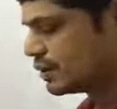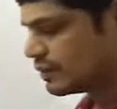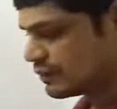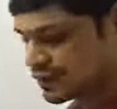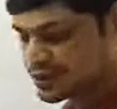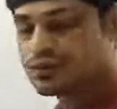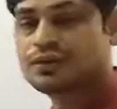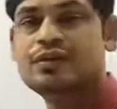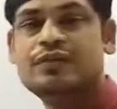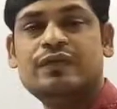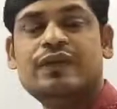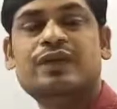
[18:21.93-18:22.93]
First of all,
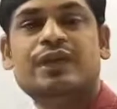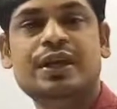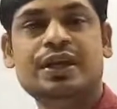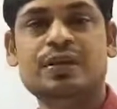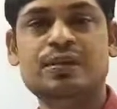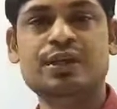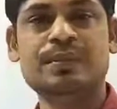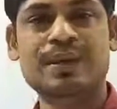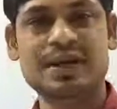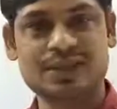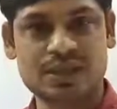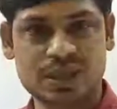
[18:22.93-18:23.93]
we will find out the
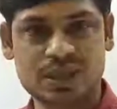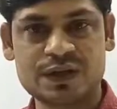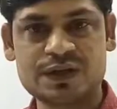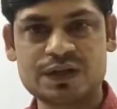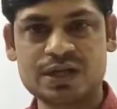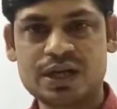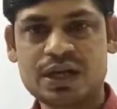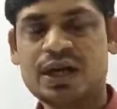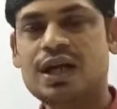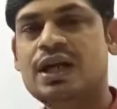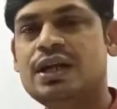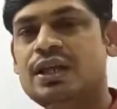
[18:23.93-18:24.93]
mass loss
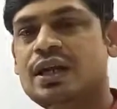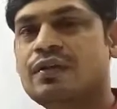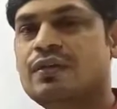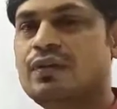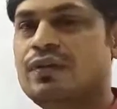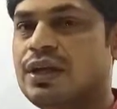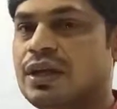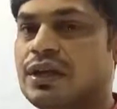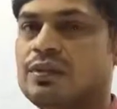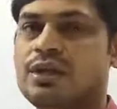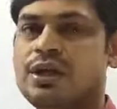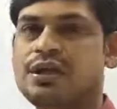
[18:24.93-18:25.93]
and then we will
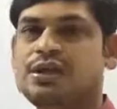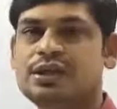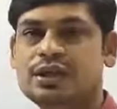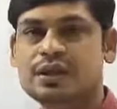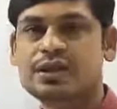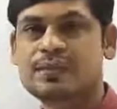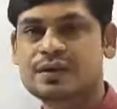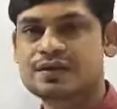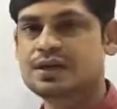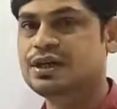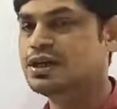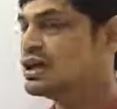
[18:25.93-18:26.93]
calculate the
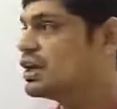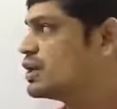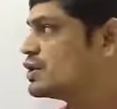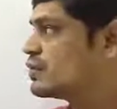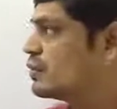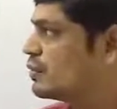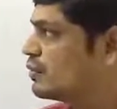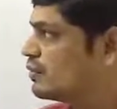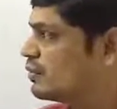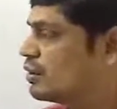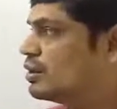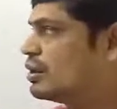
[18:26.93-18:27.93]
percent loss
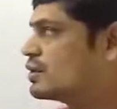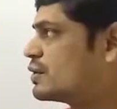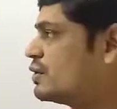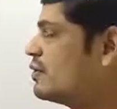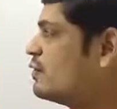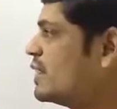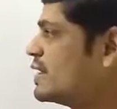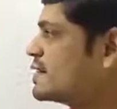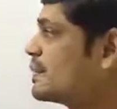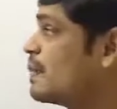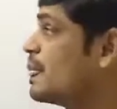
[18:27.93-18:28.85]
of mass.